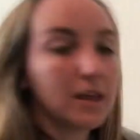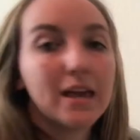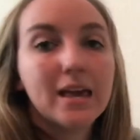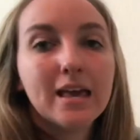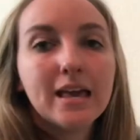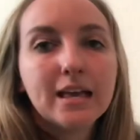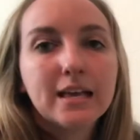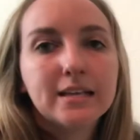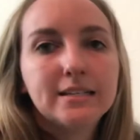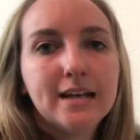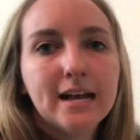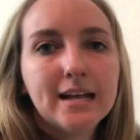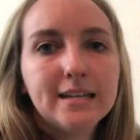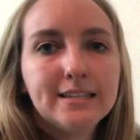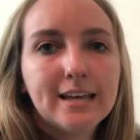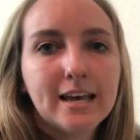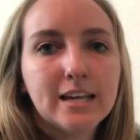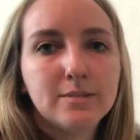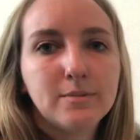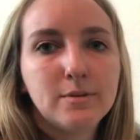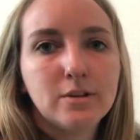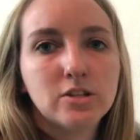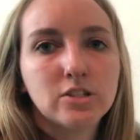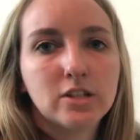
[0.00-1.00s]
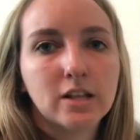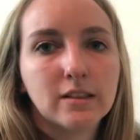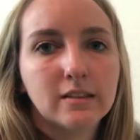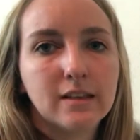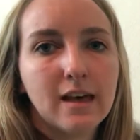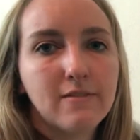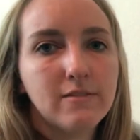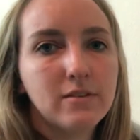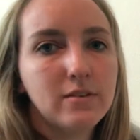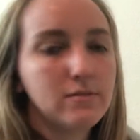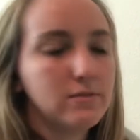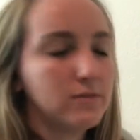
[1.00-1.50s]
because that tells me there's
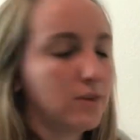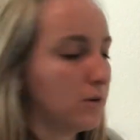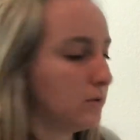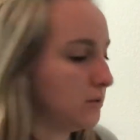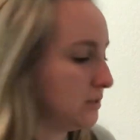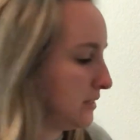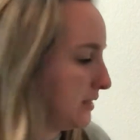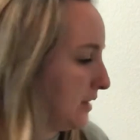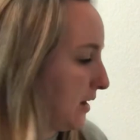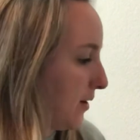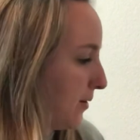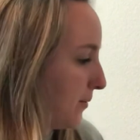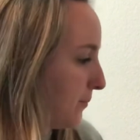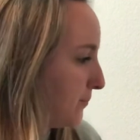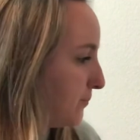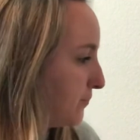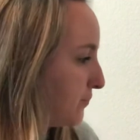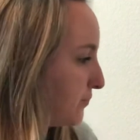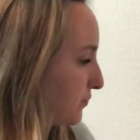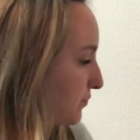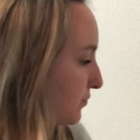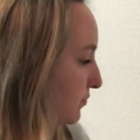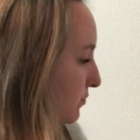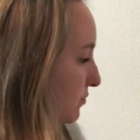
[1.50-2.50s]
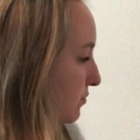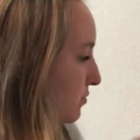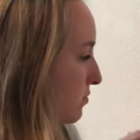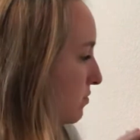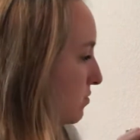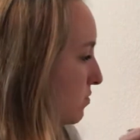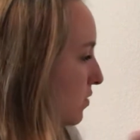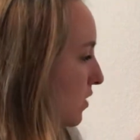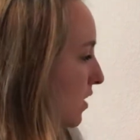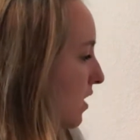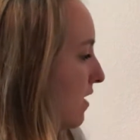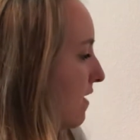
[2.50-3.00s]
11 votes there.
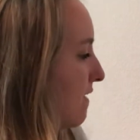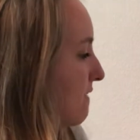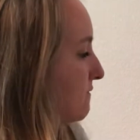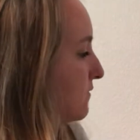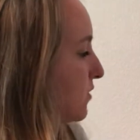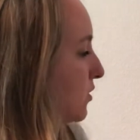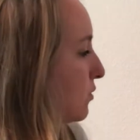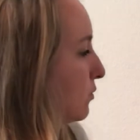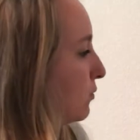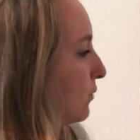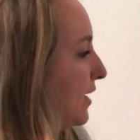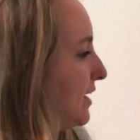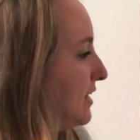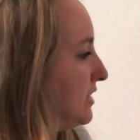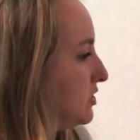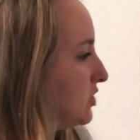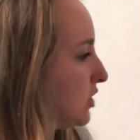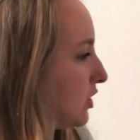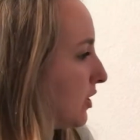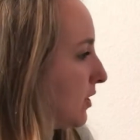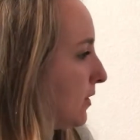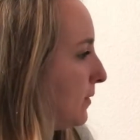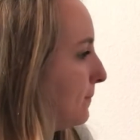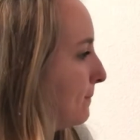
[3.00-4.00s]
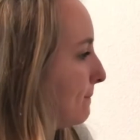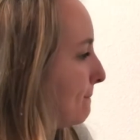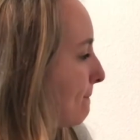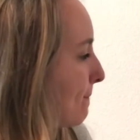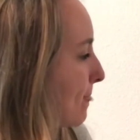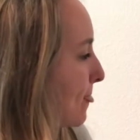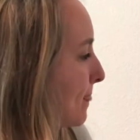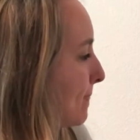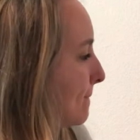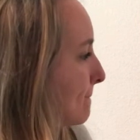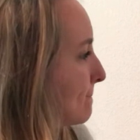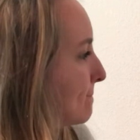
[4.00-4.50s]
For winter,
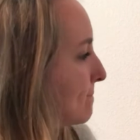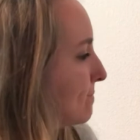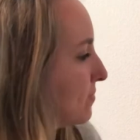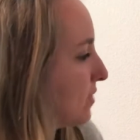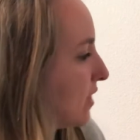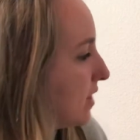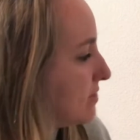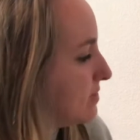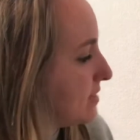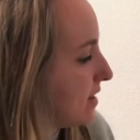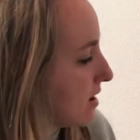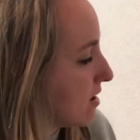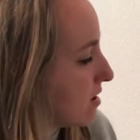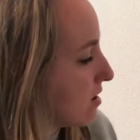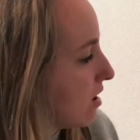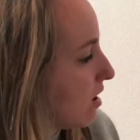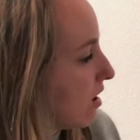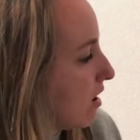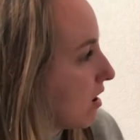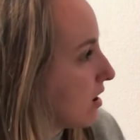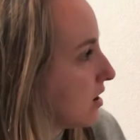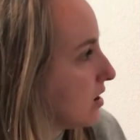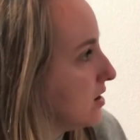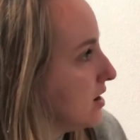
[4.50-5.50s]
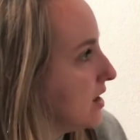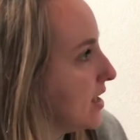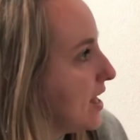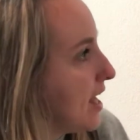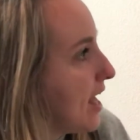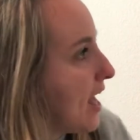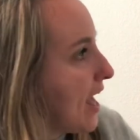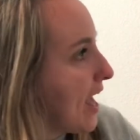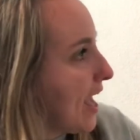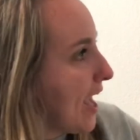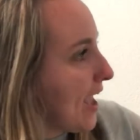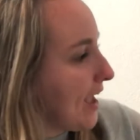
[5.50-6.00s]
there are
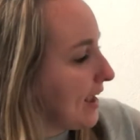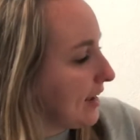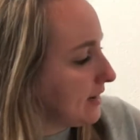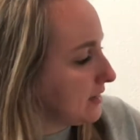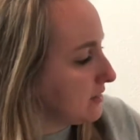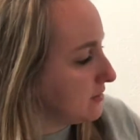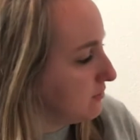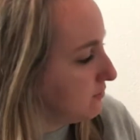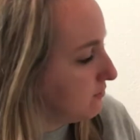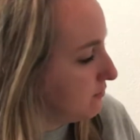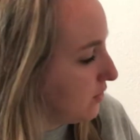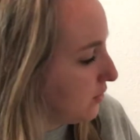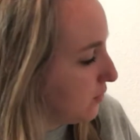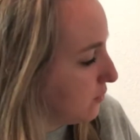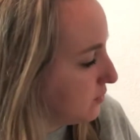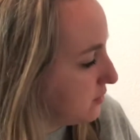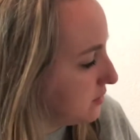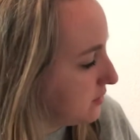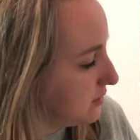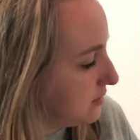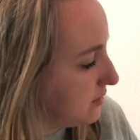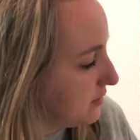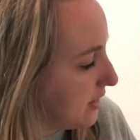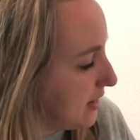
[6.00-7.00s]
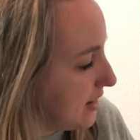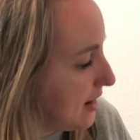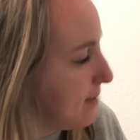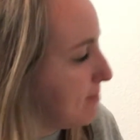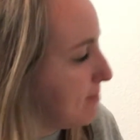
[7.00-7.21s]
8 votes, and it